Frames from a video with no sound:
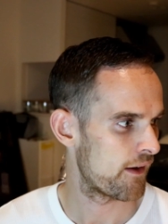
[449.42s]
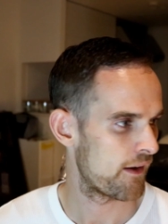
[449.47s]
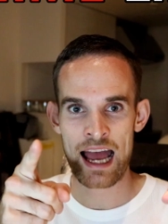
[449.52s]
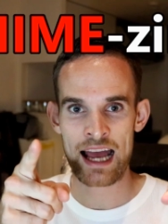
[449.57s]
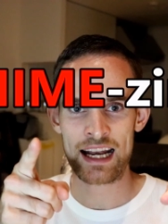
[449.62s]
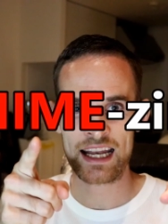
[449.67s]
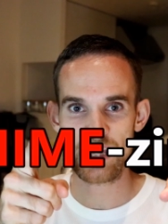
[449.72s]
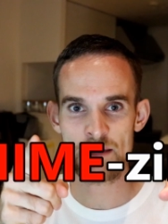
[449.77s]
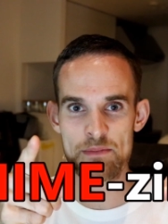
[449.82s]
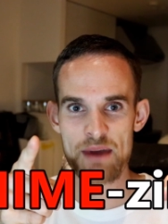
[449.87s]

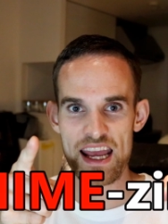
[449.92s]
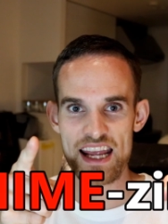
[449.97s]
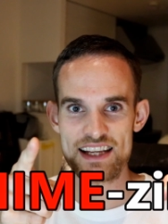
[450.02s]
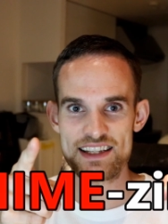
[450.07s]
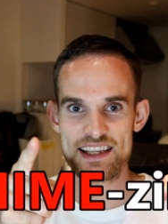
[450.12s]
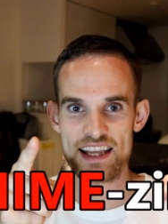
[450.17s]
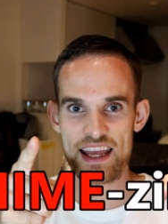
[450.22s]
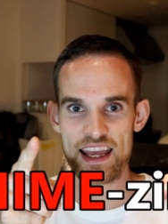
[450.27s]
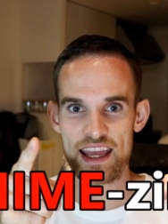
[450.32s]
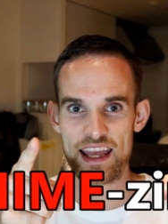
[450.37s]
An
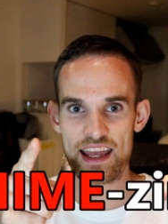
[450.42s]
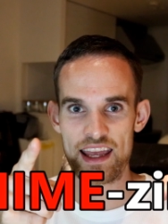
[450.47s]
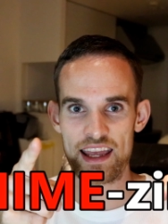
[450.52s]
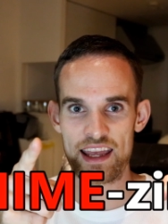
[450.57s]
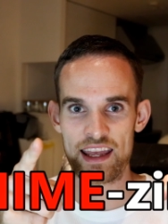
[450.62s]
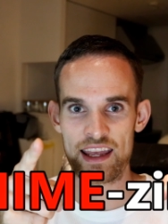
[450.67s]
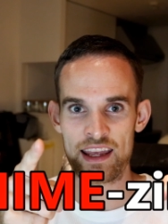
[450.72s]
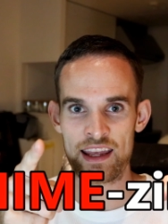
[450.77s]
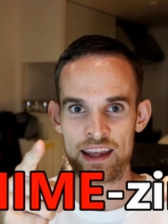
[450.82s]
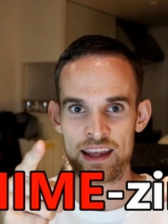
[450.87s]

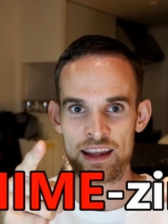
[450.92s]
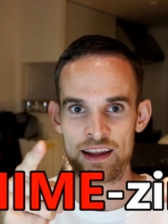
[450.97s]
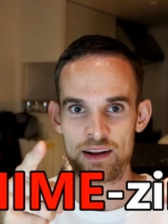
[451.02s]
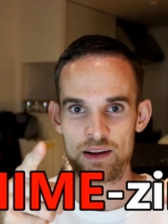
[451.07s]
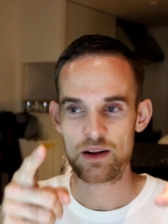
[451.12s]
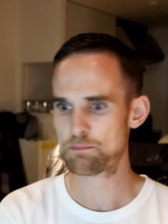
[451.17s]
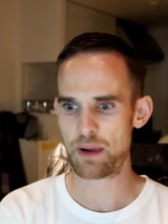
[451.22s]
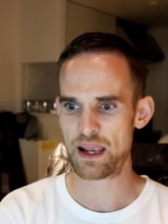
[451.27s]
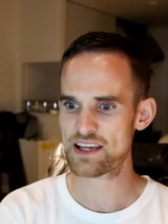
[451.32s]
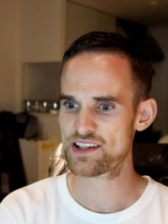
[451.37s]
amazing
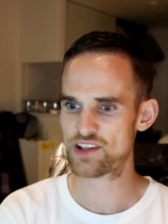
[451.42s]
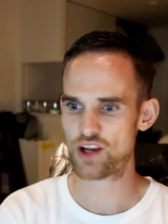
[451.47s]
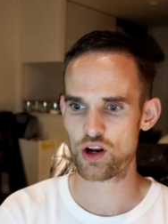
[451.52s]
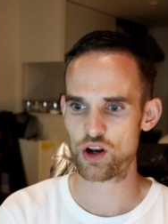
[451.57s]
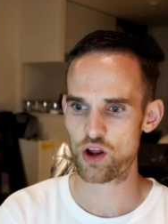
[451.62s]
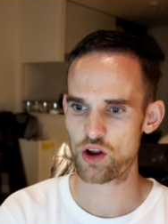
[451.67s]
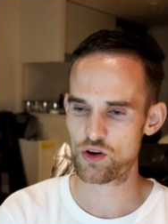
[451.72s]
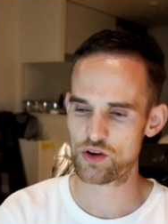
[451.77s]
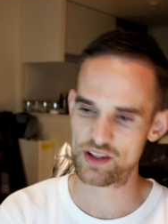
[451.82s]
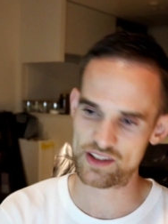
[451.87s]
bass
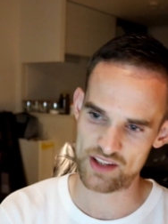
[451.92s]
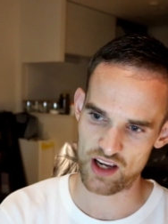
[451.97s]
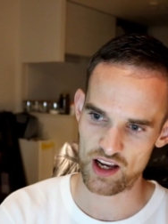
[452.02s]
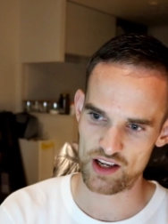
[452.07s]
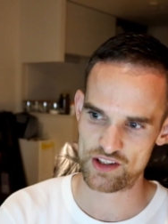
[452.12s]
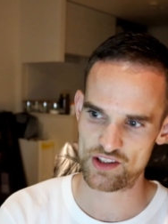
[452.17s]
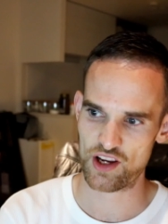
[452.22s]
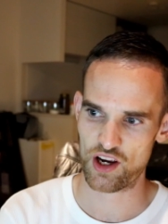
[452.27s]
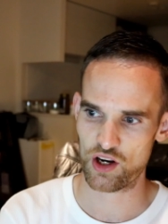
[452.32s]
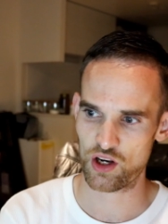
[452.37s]
solo,
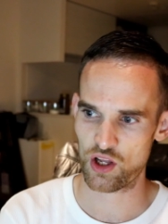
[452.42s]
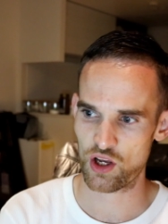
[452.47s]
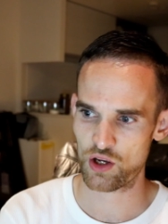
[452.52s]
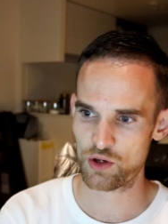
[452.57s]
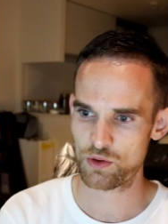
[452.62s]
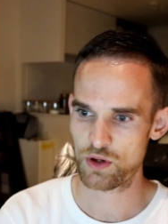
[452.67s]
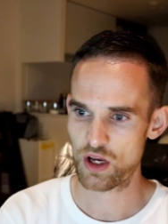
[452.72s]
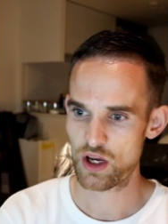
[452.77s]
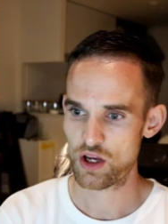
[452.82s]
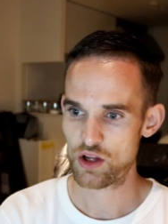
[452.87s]
guitar
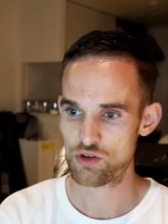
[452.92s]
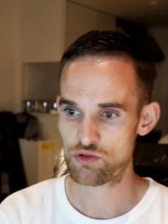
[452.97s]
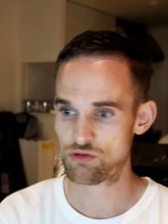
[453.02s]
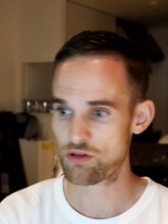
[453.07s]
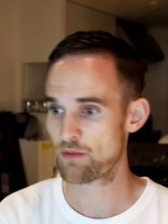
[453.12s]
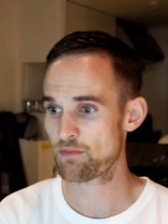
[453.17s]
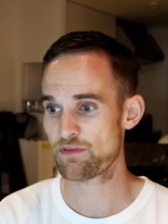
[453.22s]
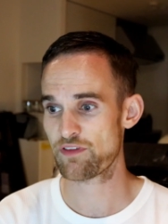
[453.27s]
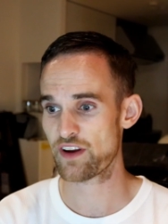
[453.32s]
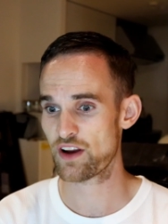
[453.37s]
solo,
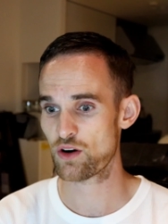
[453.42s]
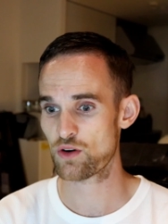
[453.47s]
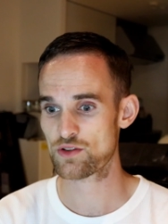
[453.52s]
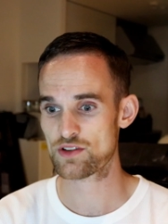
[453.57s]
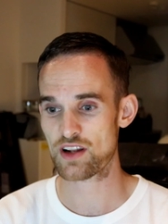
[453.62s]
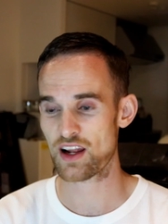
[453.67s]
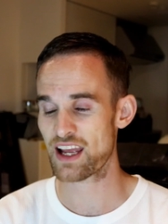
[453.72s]
drum fills,